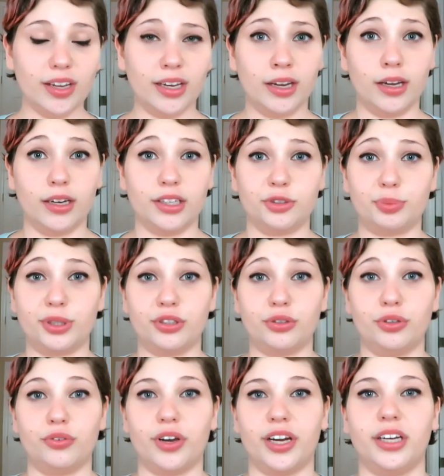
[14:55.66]
And he's been
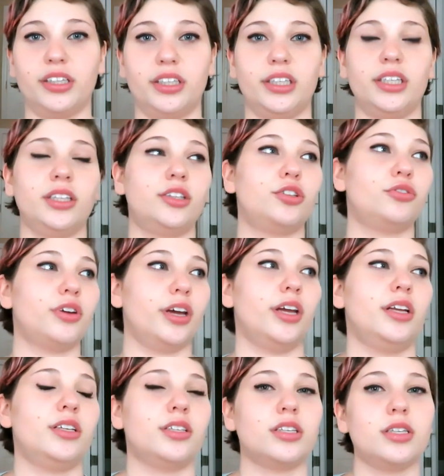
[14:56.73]
doing great. He eats
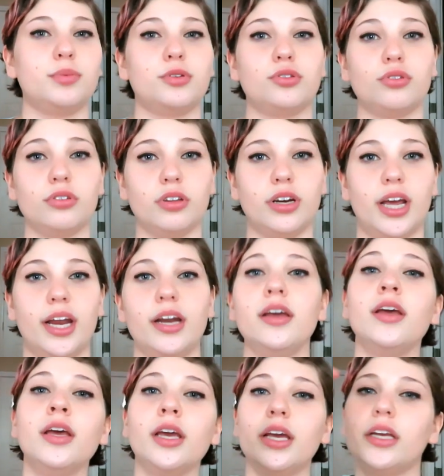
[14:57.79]
great. He sleeps through the night.
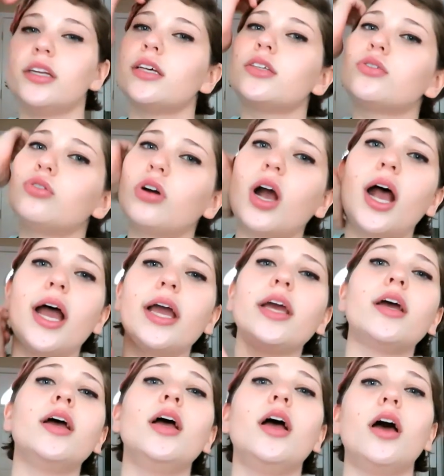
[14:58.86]
He does
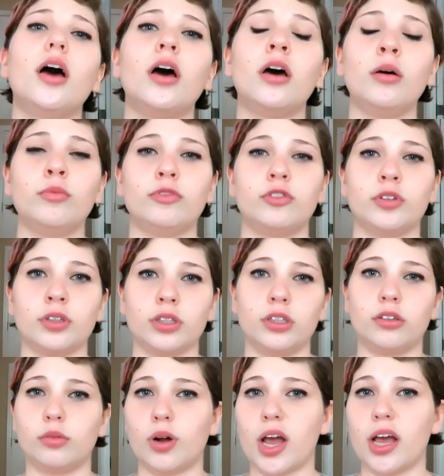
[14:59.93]
cry um, for a
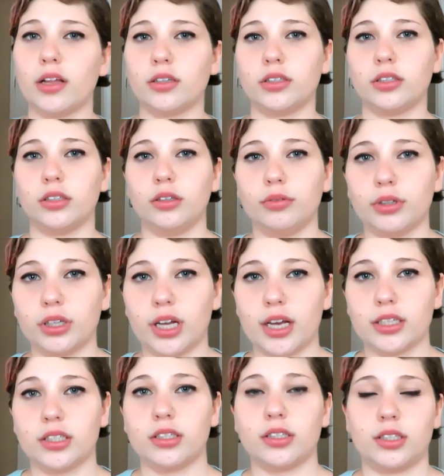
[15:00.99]
little while until he
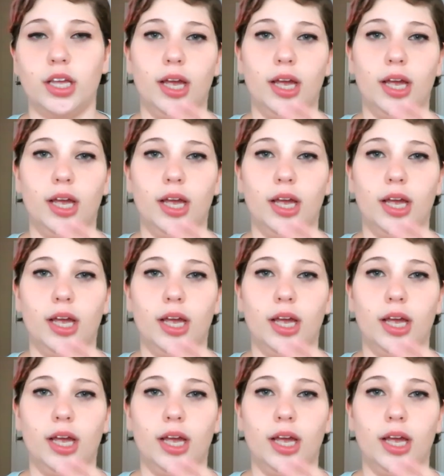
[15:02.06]
realizes